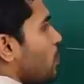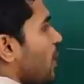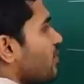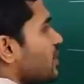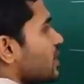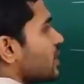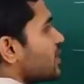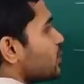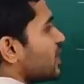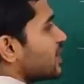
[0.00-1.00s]
power
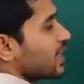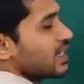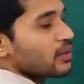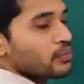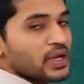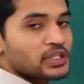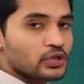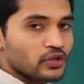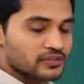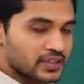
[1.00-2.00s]
is basically a
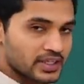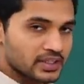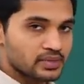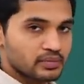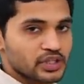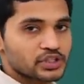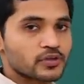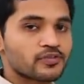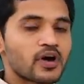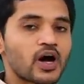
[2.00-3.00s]
measure of that measure
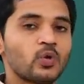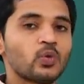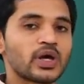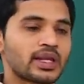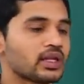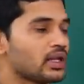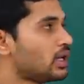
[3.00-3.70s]
of how well